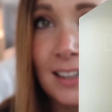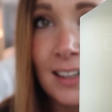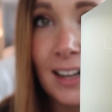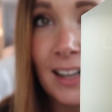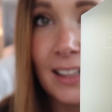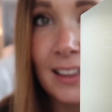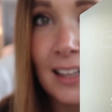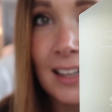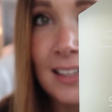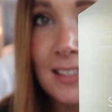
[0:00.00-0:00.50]

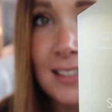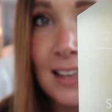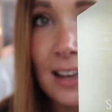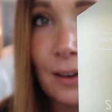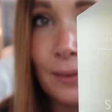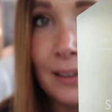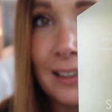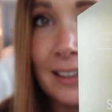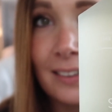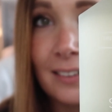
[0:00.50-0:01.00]
And that's how
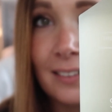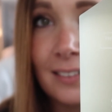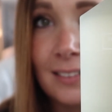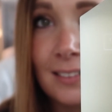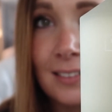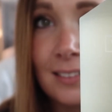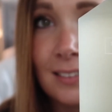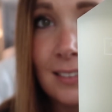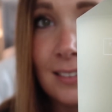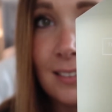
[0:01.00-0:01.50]
it looks.
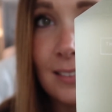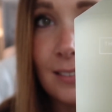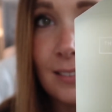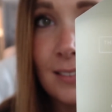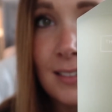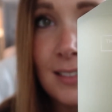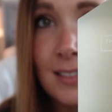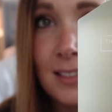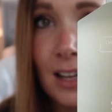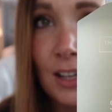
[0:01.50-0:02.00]

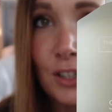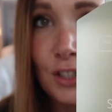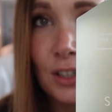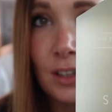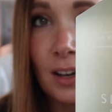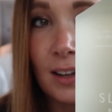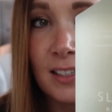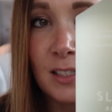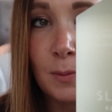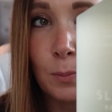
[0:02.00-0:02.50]
Such a
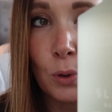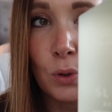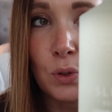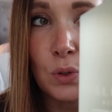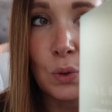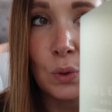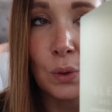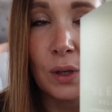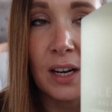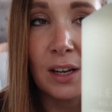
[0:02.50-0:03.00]
nice
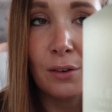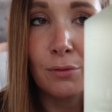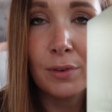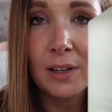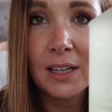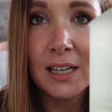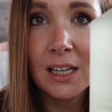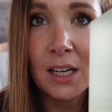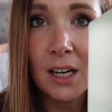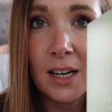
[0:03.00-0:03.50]
bottle, and I
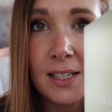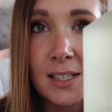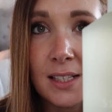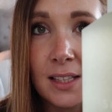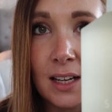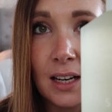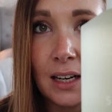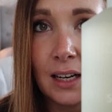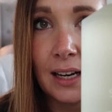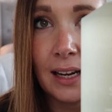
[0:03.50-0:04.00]
really liked
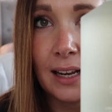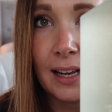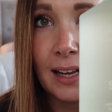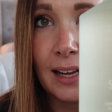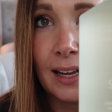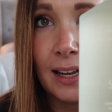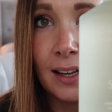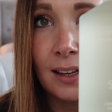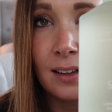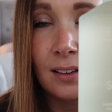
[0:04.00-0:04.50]
the
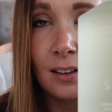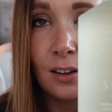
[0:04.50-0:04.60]
clear